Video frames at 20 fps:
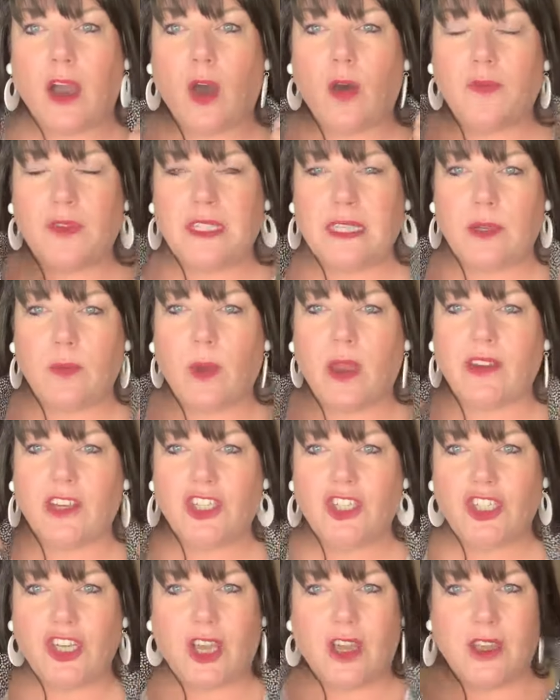Obviously where
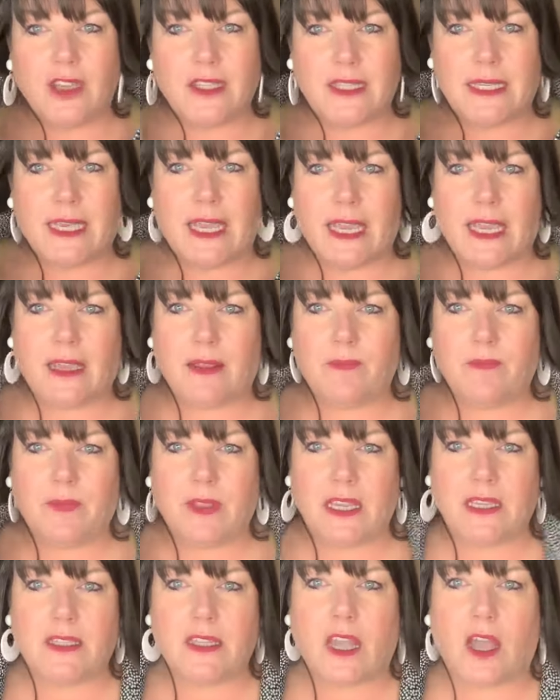it's jersey,
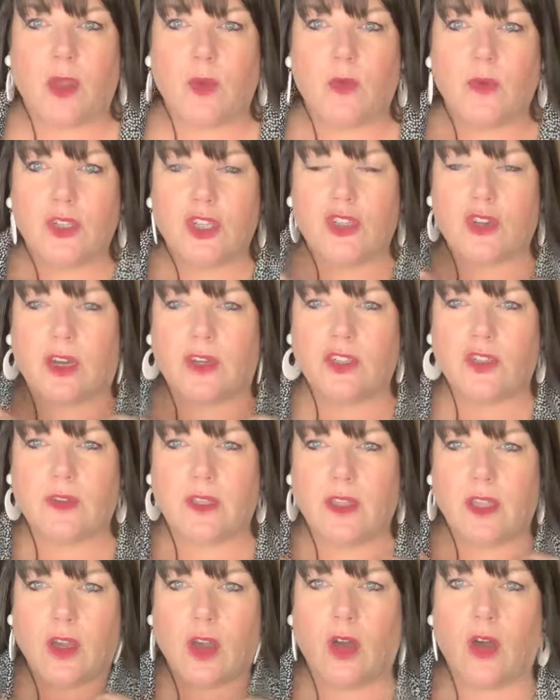there's no structure
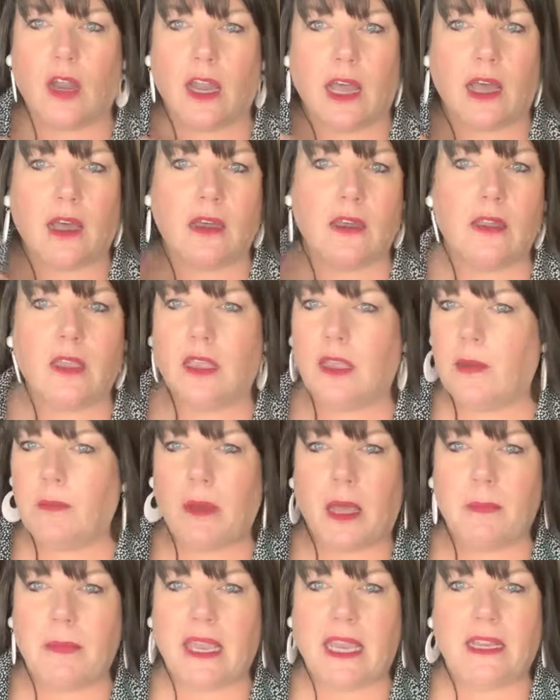in the collar,
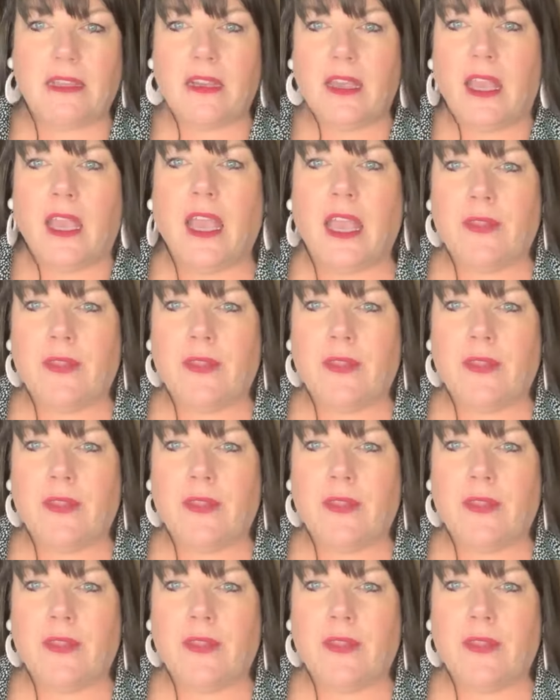but I mean,